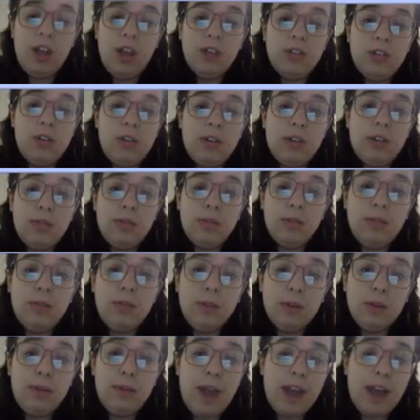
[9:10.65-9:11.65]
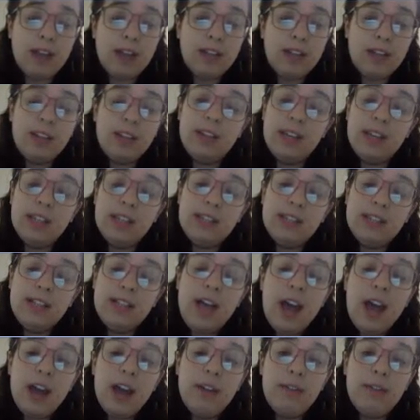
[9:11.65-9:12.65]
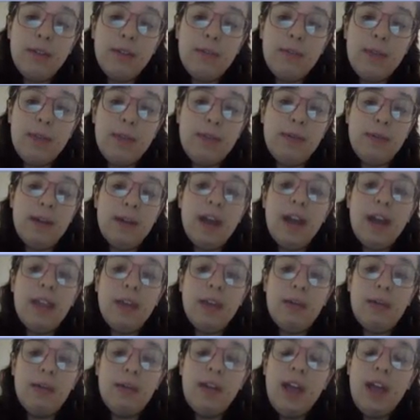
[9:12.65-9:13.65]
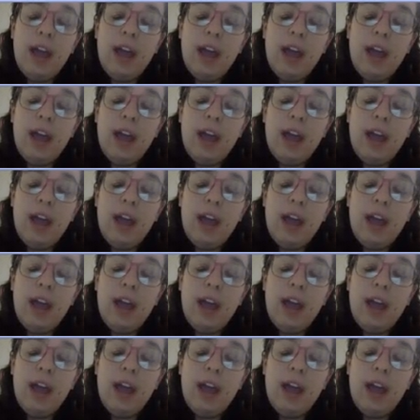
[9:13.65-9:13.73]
So you can refer back to this slide of The Babe and I that